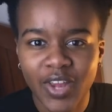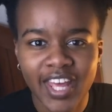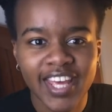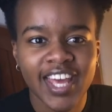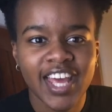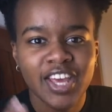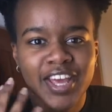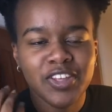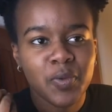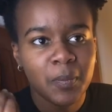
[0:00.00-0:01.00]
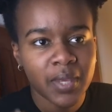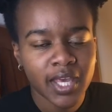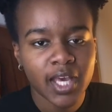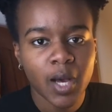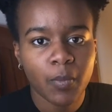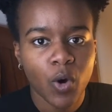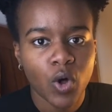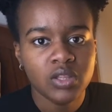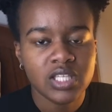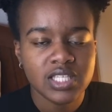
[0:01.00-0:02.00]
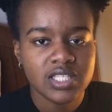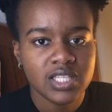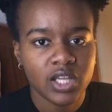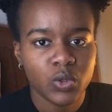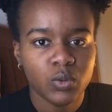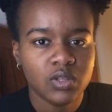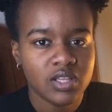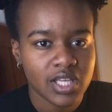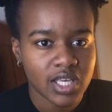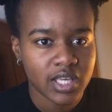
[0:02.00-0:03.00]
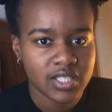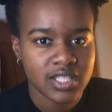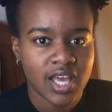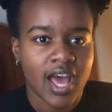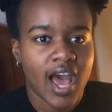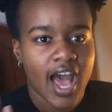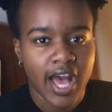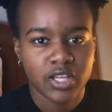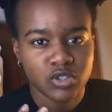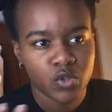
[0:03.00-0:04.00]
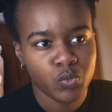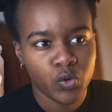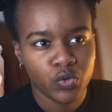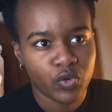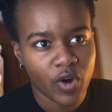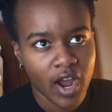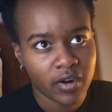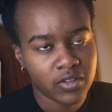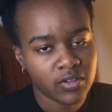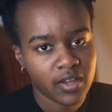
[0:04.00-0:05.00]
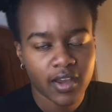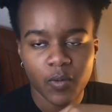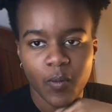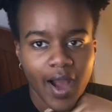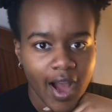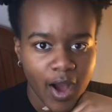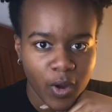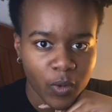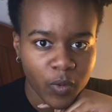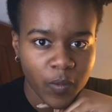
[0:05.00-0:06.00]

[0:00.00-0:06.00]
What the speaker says: Like, and you pick up on these little things as you move around, and you're like, wow,